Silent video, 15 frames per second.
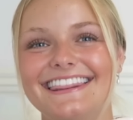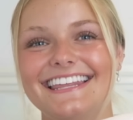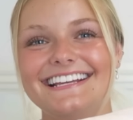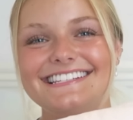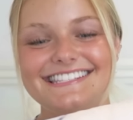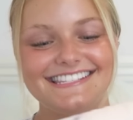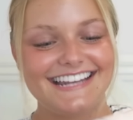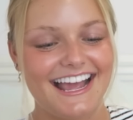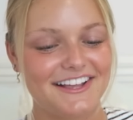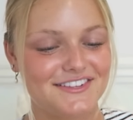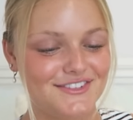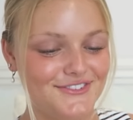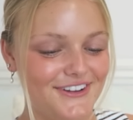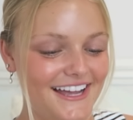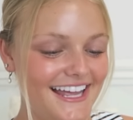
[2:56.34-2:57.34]
this
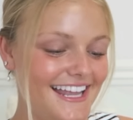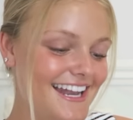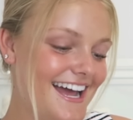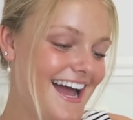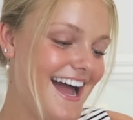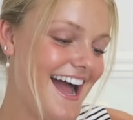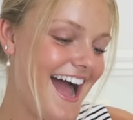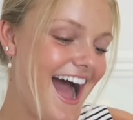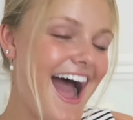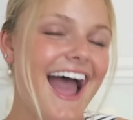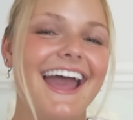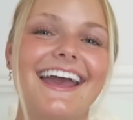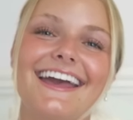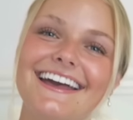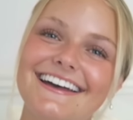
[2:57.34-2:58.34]
next one,
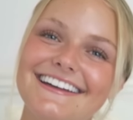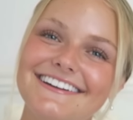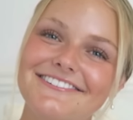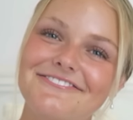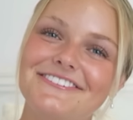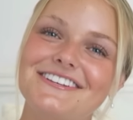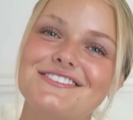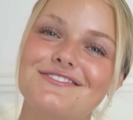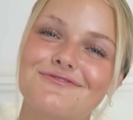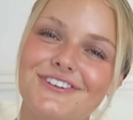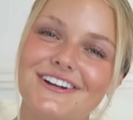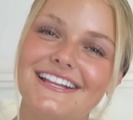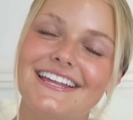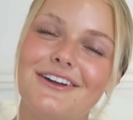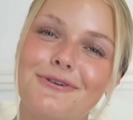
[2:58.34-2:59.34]
I was
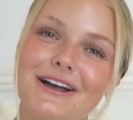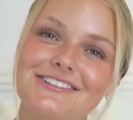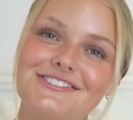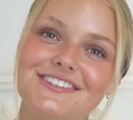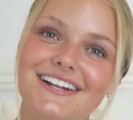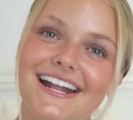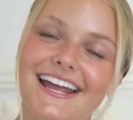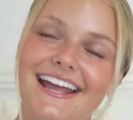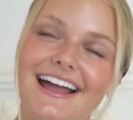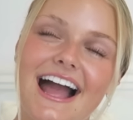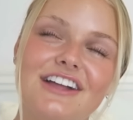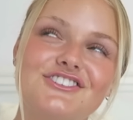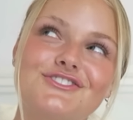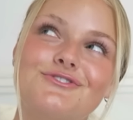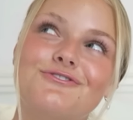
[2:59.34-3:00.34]
really questioning.
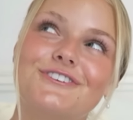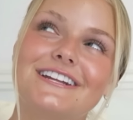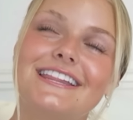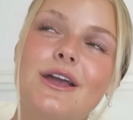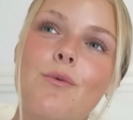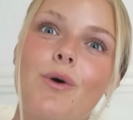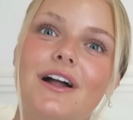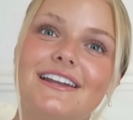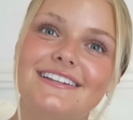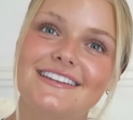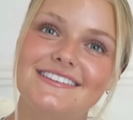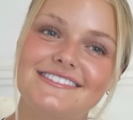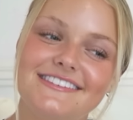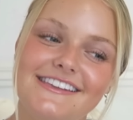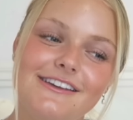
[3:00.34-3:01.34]
I just really wanted
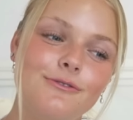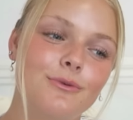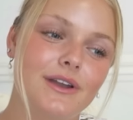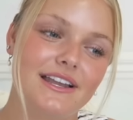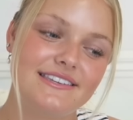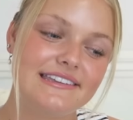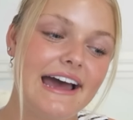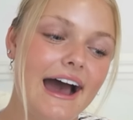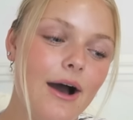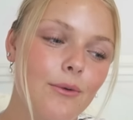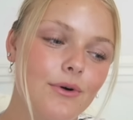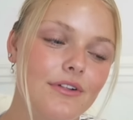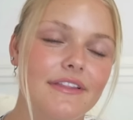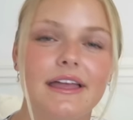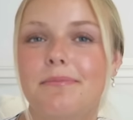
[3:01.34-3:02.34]
to see what a
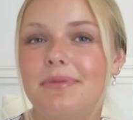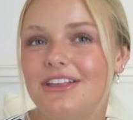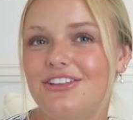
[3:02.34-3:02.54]
towel, like a